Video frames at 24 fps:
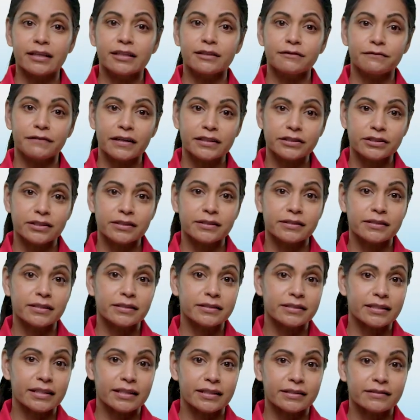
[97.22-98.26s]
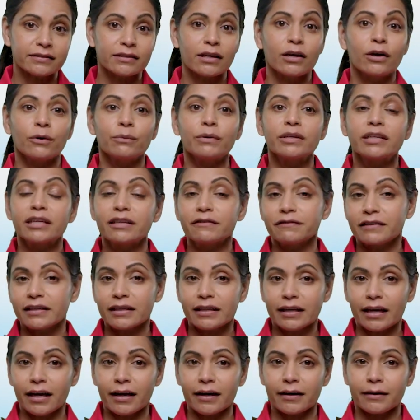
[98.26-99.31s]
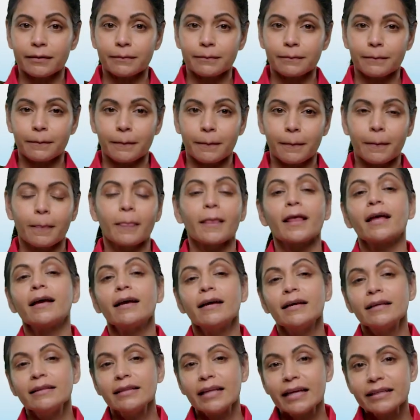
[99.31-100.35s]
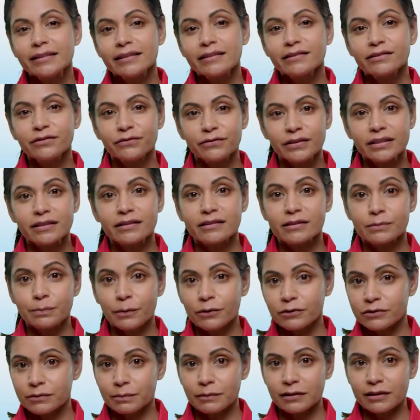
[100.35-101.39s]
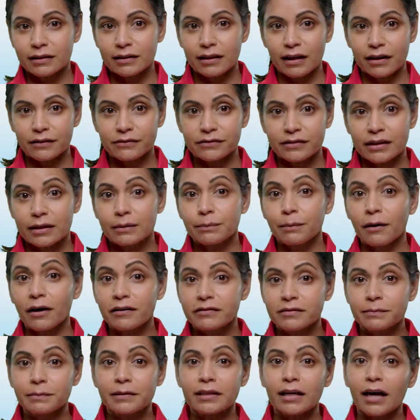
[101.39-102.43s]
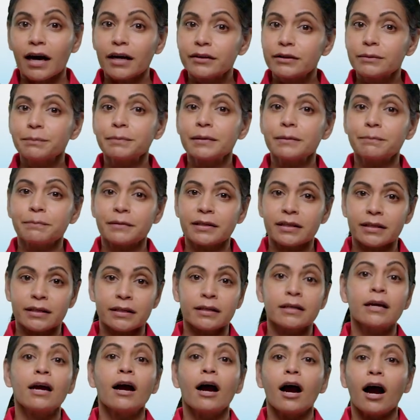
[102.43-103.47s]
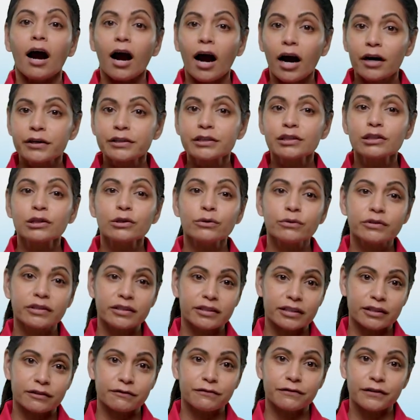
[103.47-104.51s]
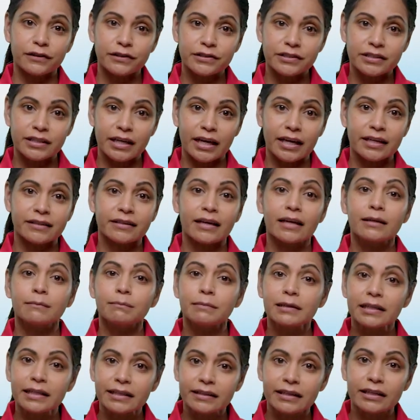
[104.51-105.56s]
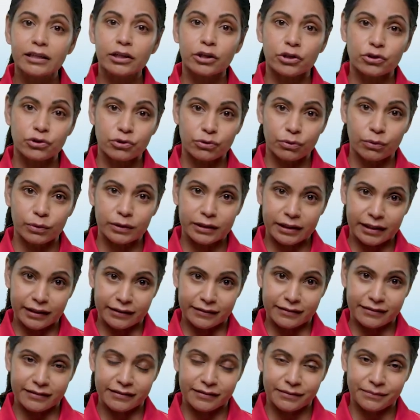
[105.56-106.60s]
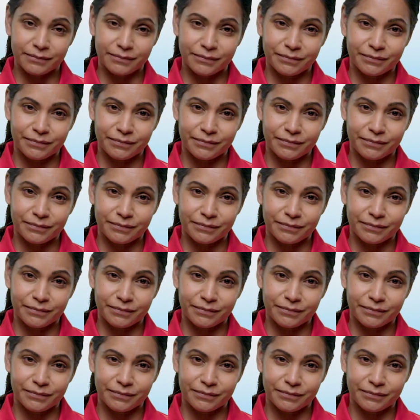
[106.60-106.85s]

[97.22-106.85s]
an infectious disease when giving care. Latex-free disposable gloves and possibly other PPE are included in first aid and bleeding control kits.